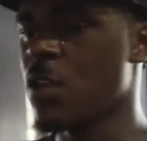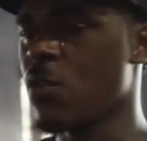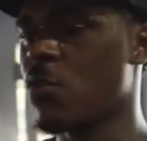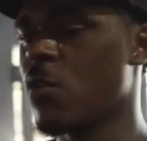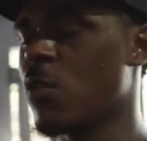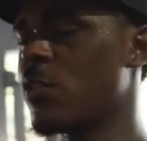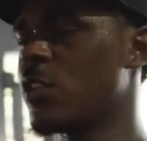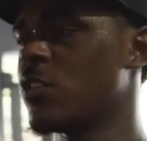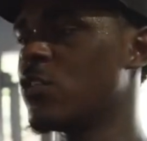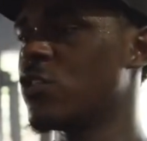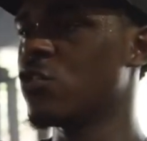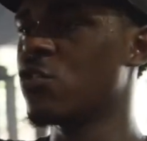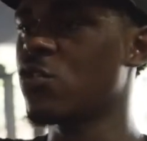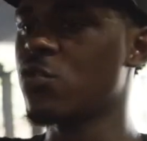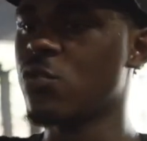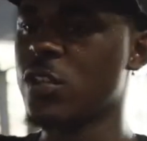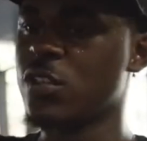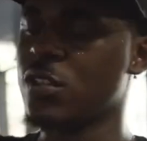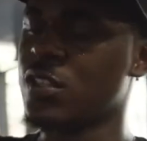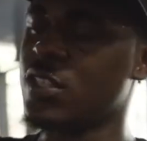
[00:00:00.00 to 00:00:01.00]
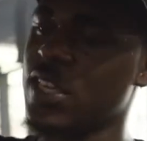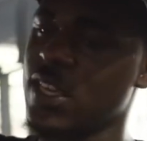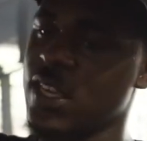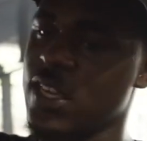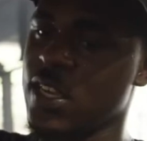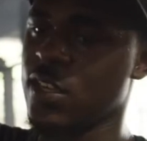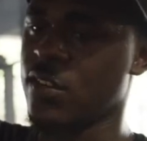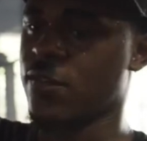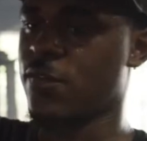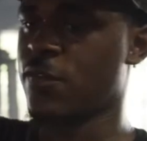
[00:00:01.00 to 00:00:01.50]
what we'll do, we'll take
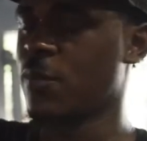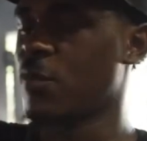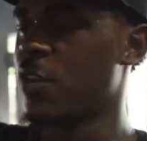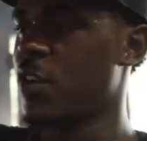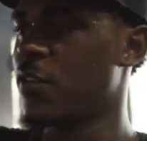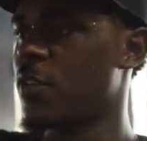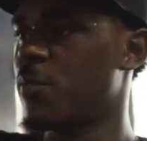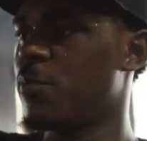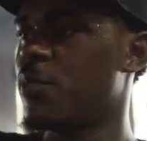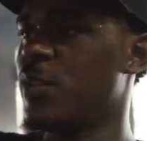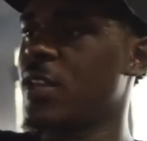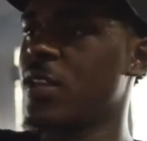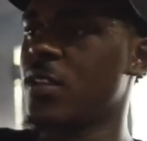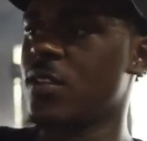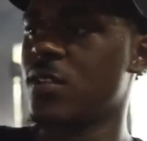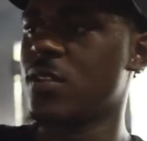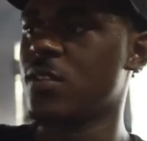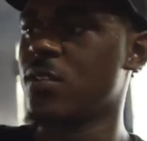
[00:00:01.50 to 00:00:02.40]
it from off the pit,